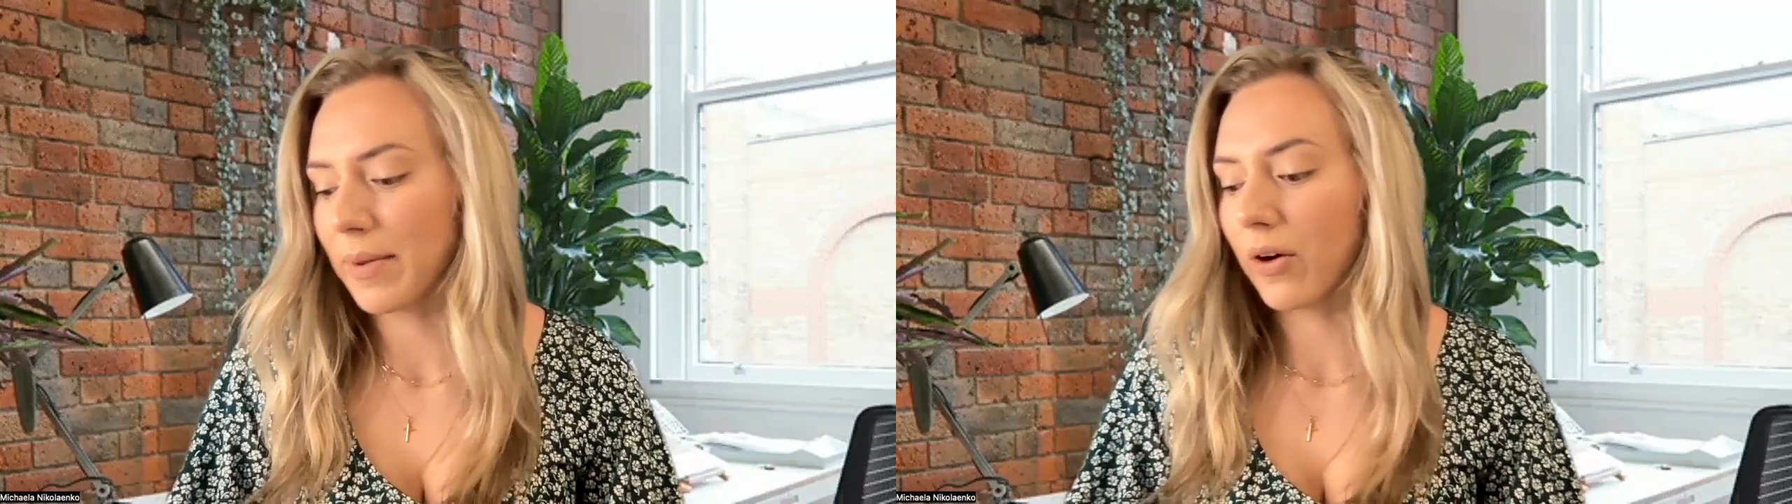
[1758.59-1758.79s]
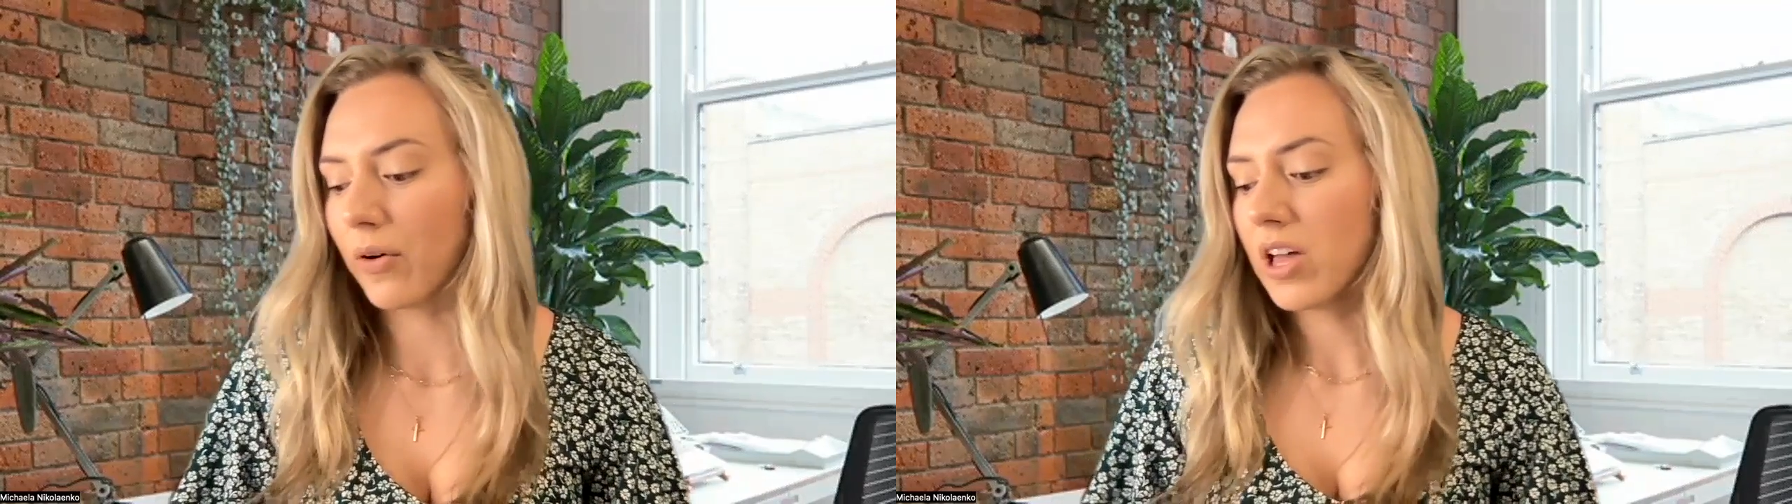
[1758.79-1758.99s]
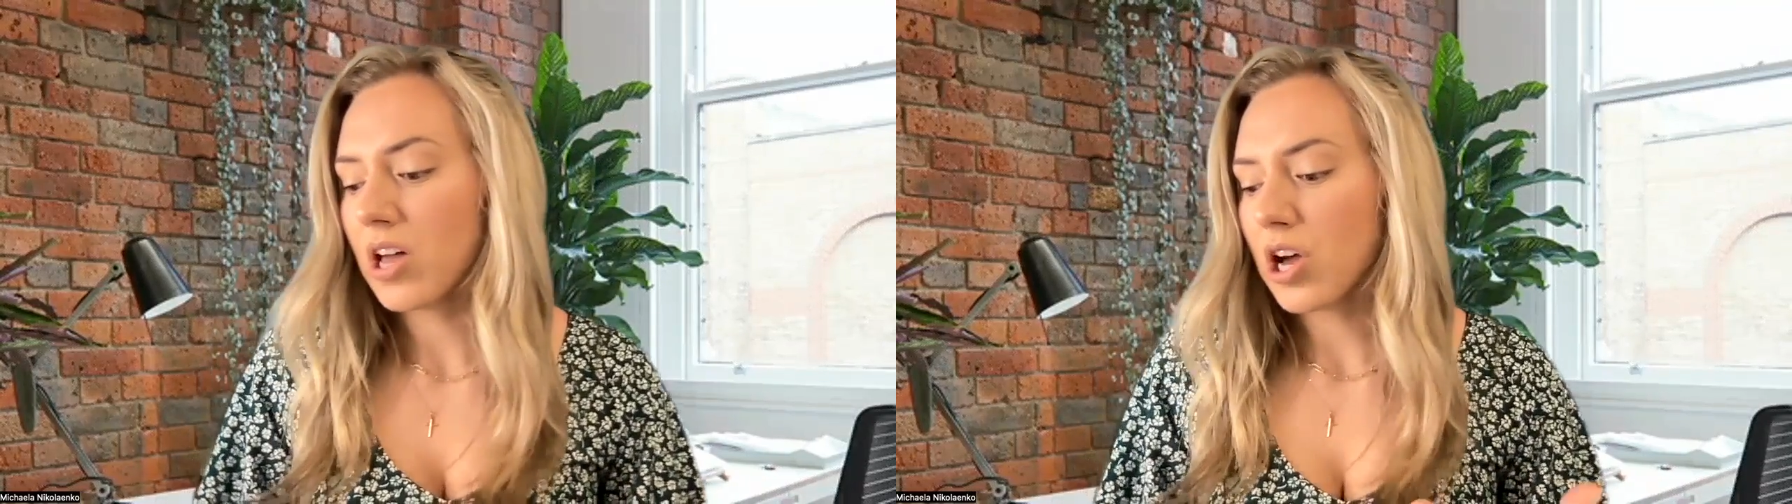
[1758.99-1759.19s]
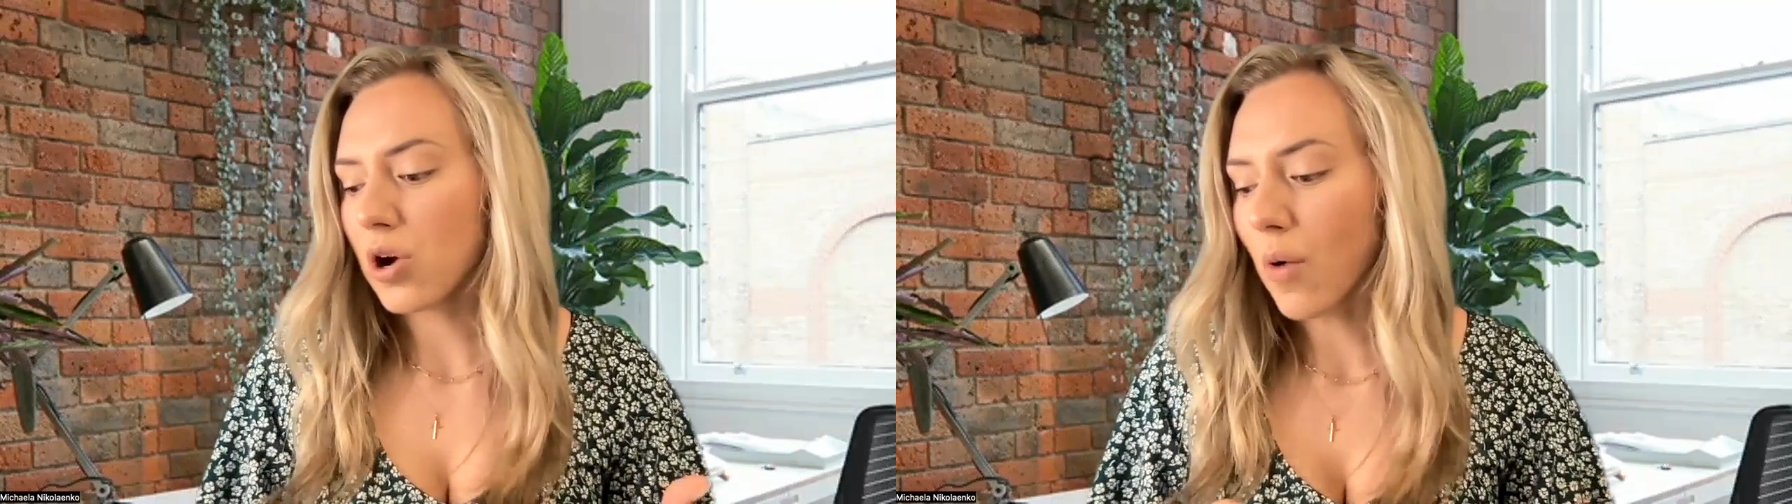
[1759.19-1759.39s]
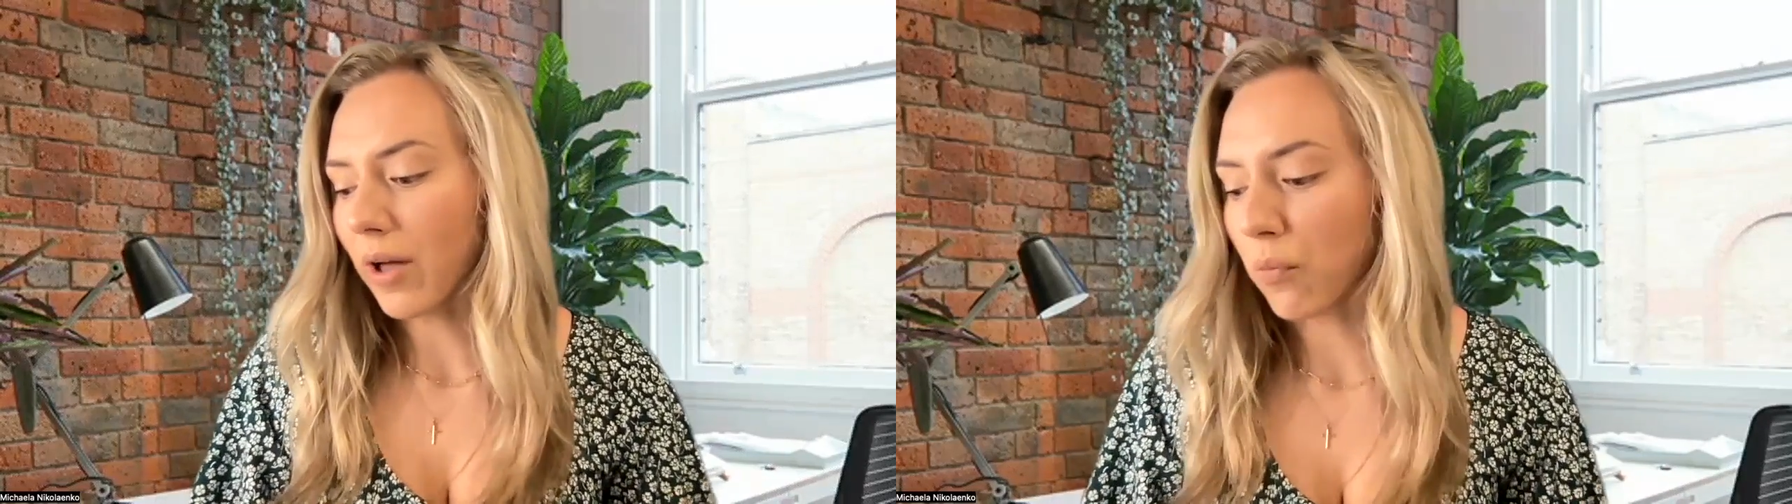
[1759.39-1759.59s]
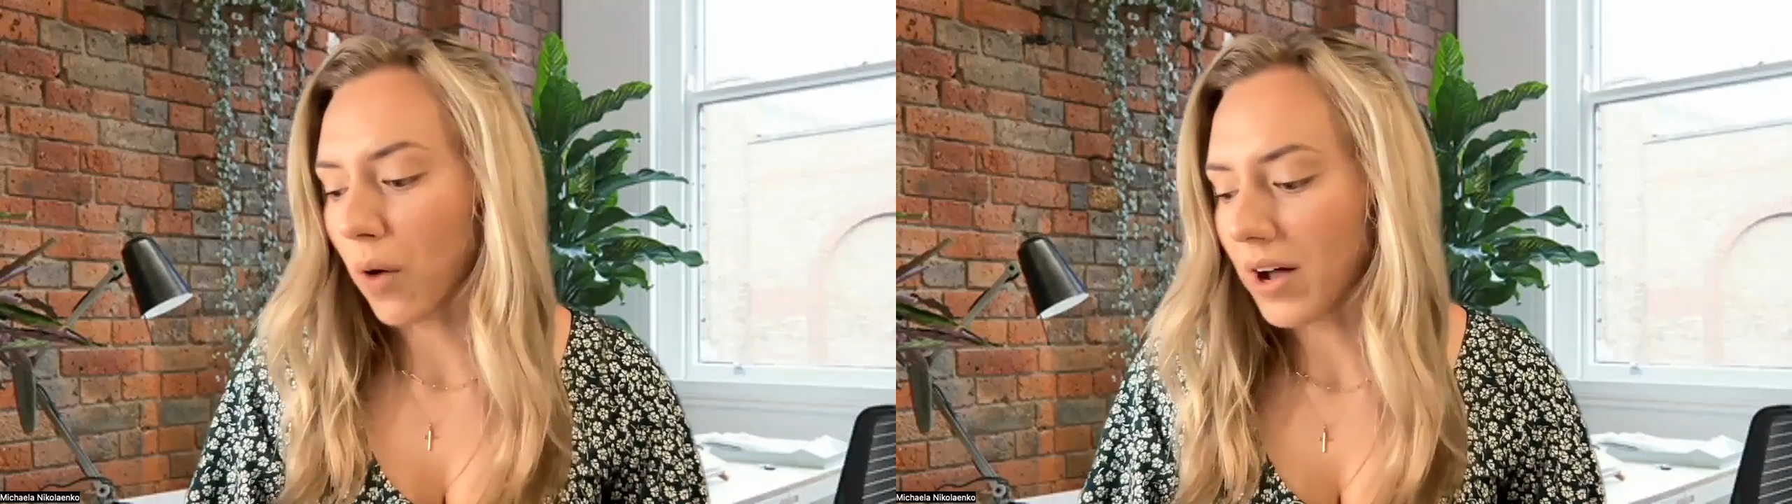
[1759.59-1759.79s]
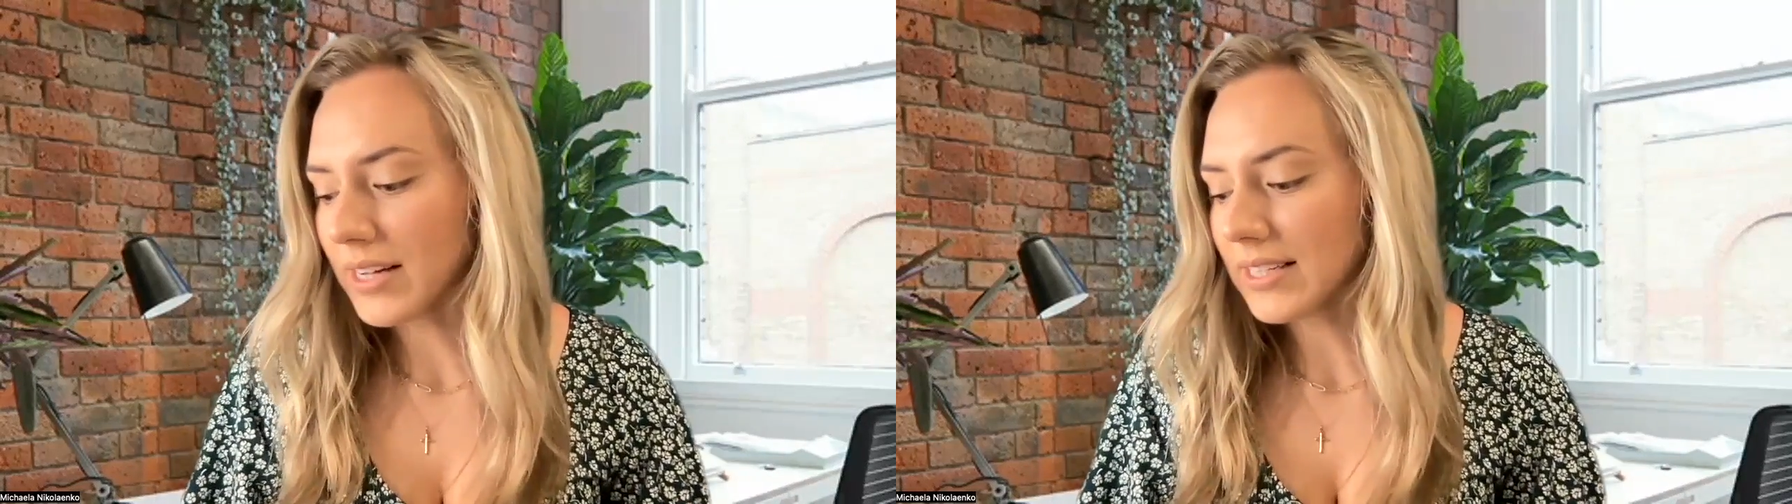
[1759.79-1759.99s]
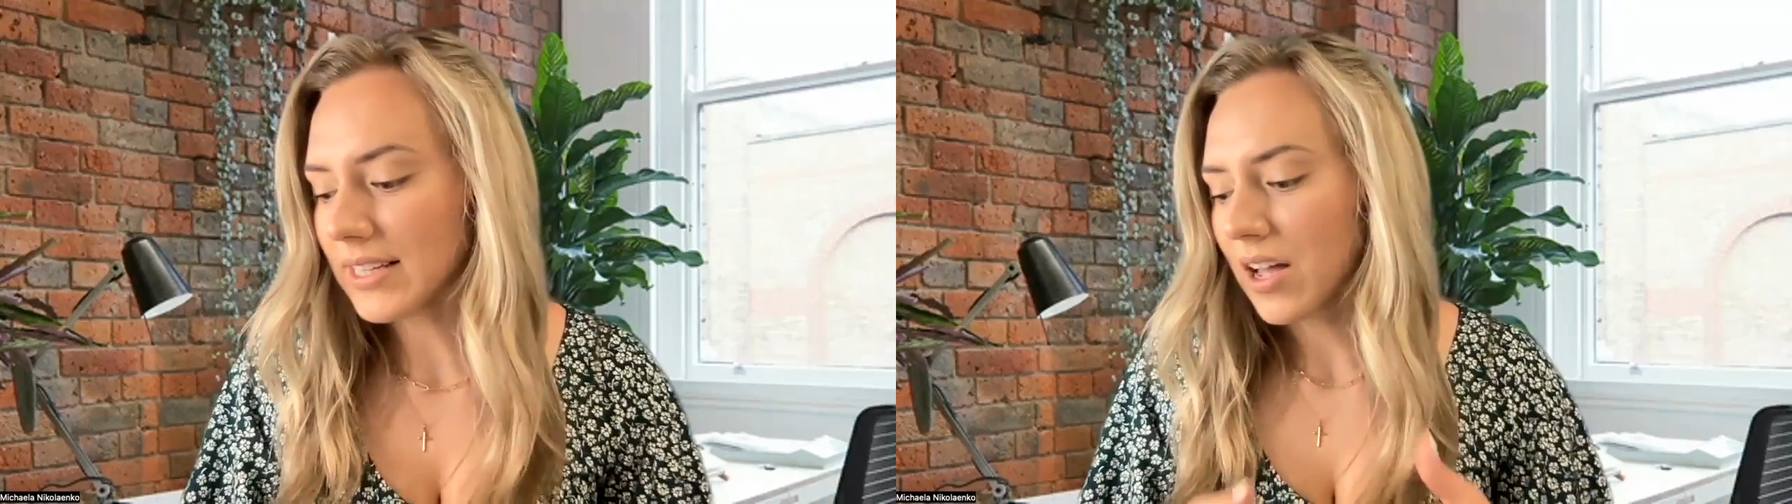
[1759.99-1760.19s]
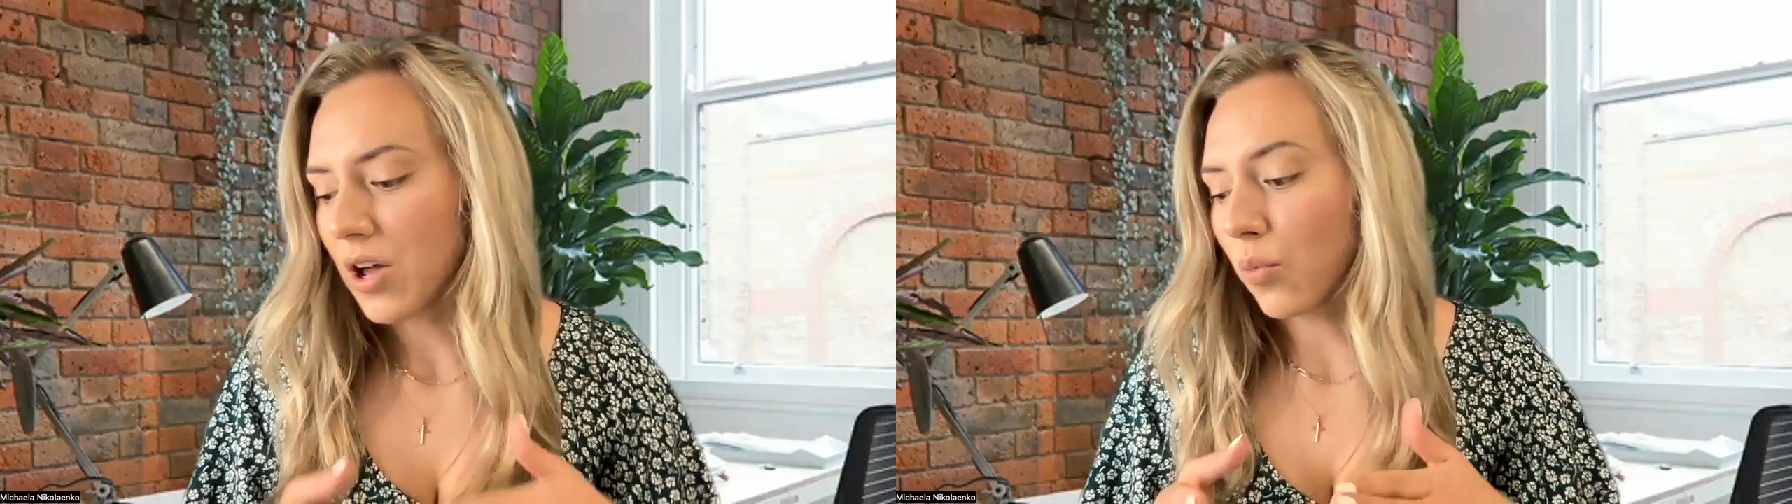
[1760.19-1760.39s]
about who I was,